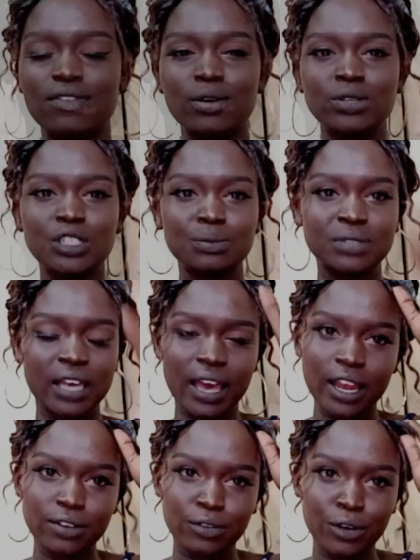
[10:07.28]
the few tips I
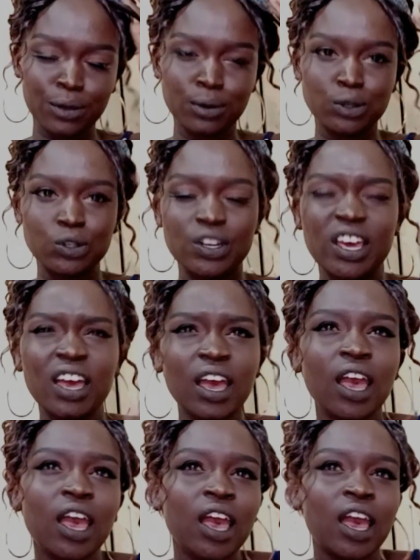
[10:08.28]
had for you today.
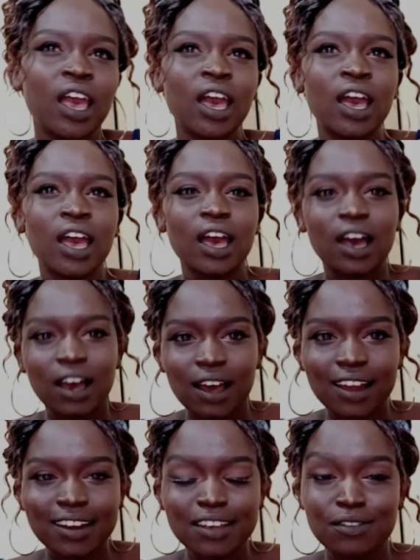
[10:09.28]

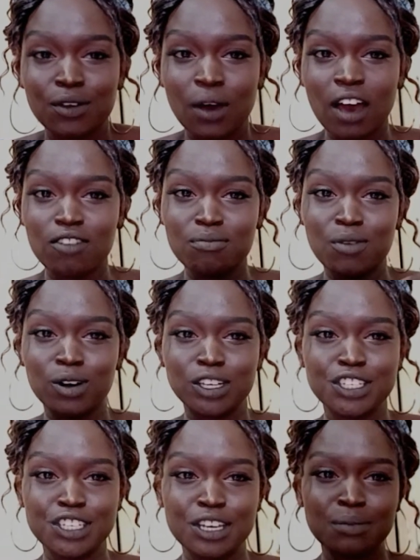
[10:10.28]
And if you have more
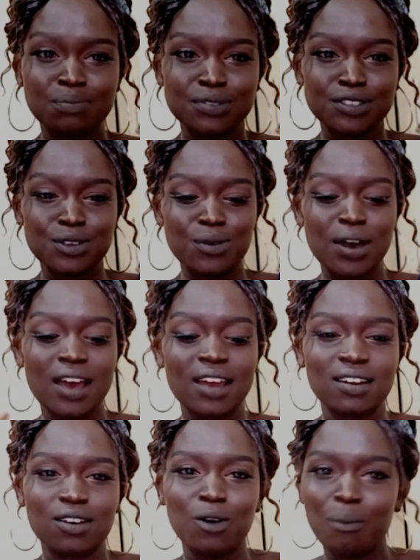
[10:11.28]
tips, you
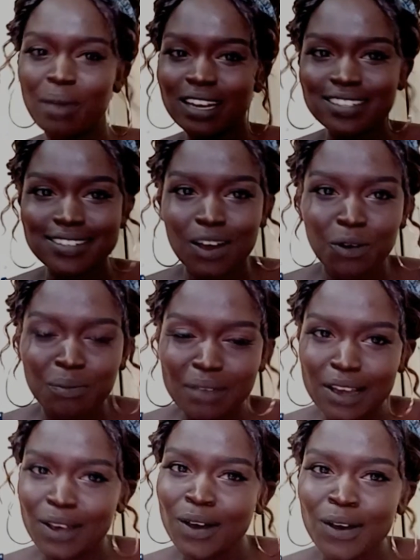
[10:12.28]
can comment down
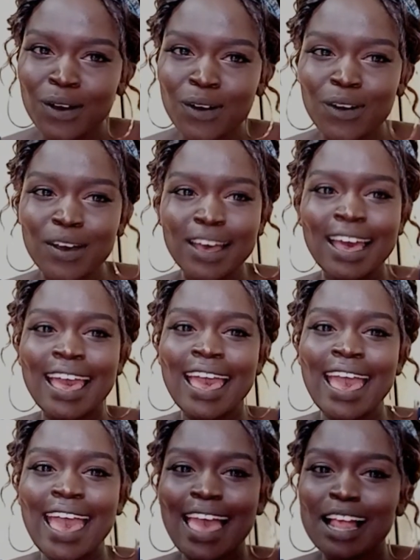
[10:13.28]
below.
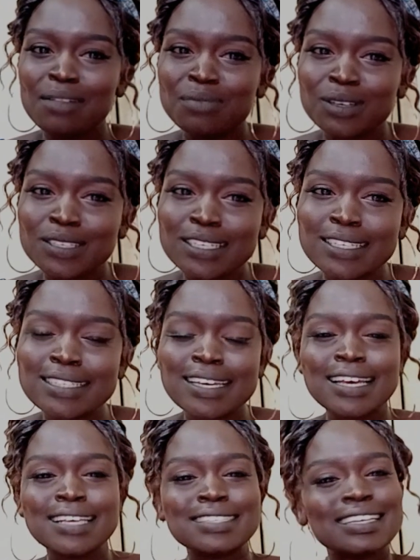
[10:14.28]
Help your
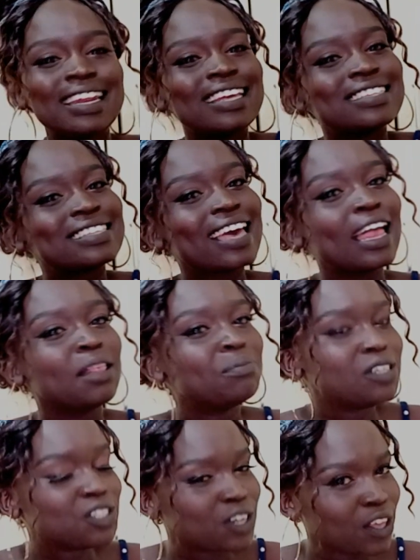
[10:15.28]
sisters. Let's
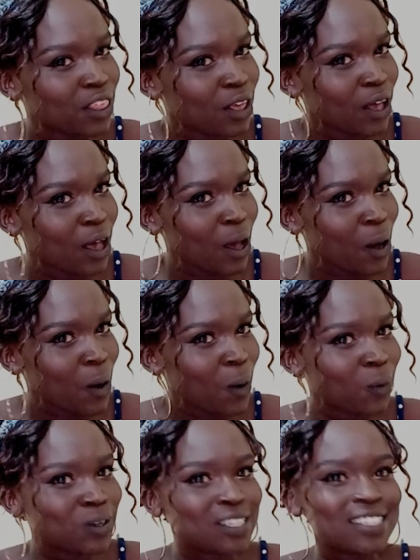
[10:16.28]
help each other
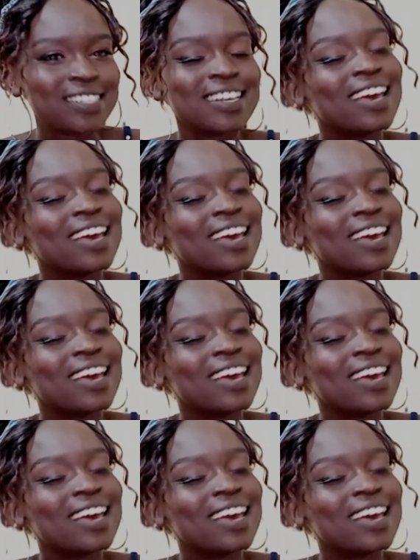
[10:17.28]
out,